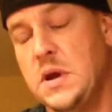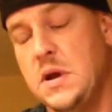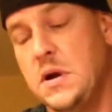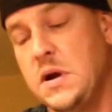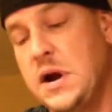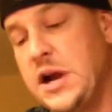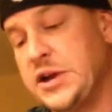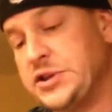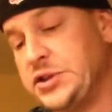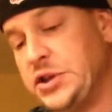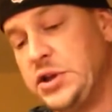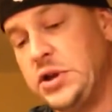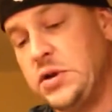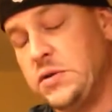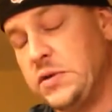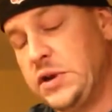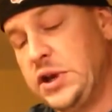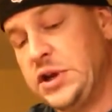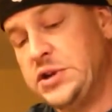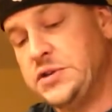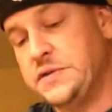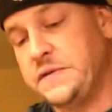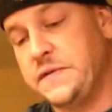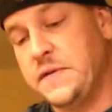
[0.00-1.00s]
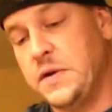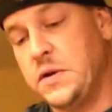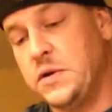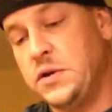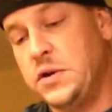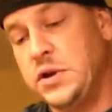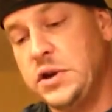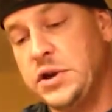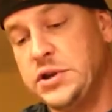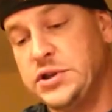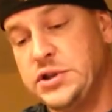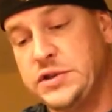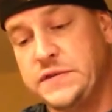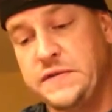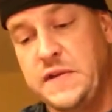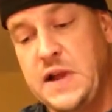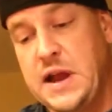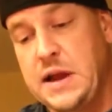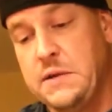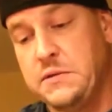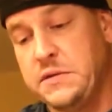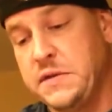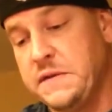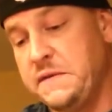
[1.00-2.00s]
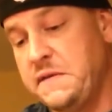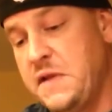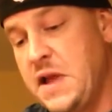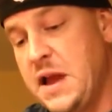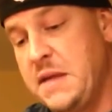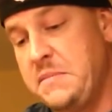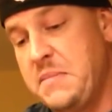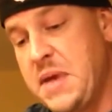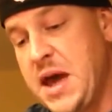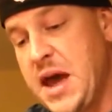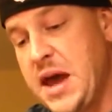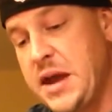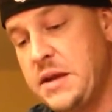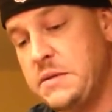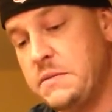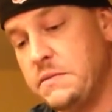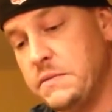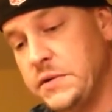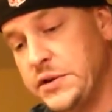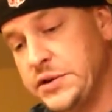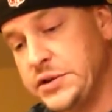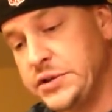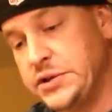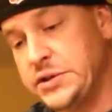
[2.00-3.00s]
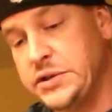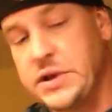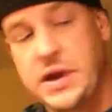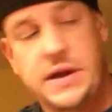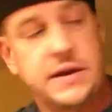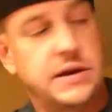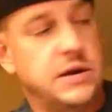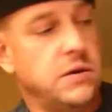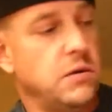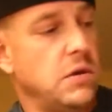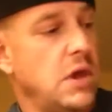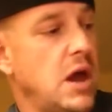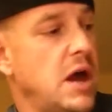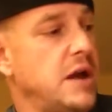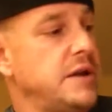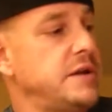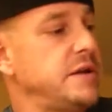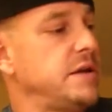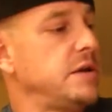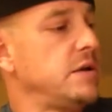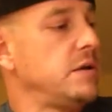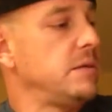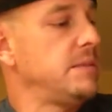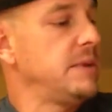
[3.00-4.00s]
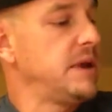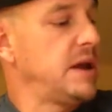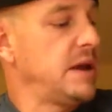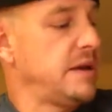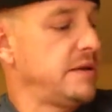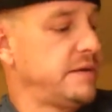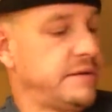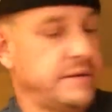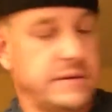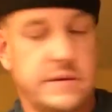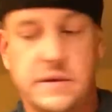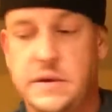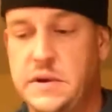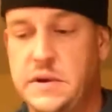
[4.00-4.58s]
actually you don't need your phone. You can just fly it with the FlyPad, which I do a lot too, because